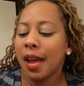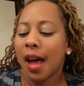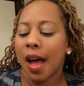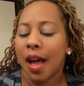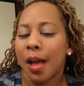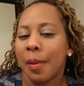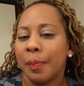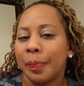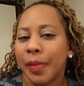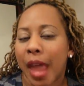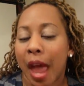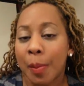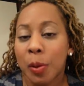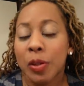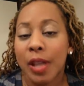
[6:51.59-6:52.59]

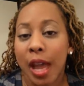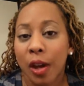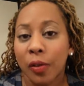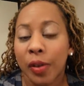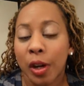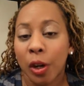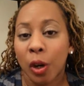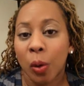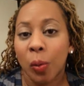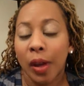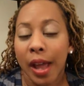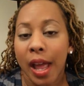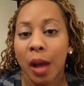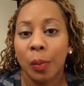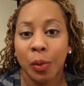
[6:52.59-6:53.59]
Apple cider vinegar will
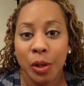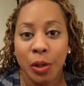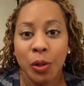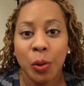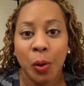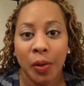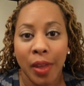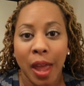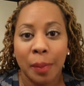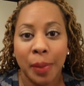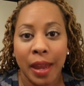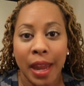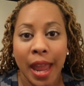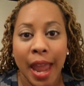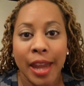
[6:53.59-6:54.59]
help restore
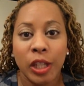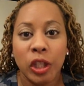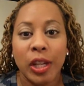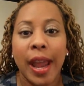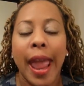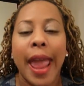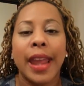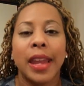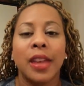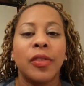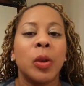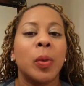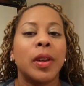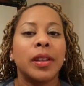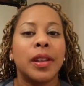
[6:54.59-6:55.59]
that pH and give
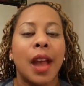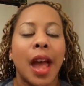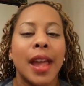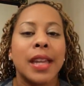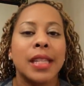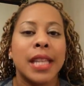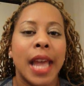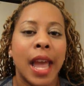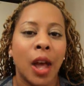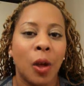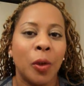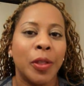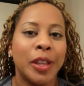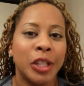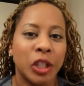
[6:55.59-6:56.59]
you a nice,
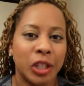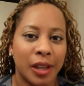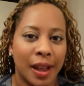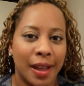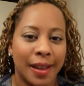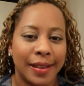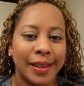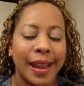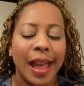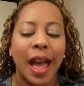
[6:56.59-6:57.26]
healthy shine.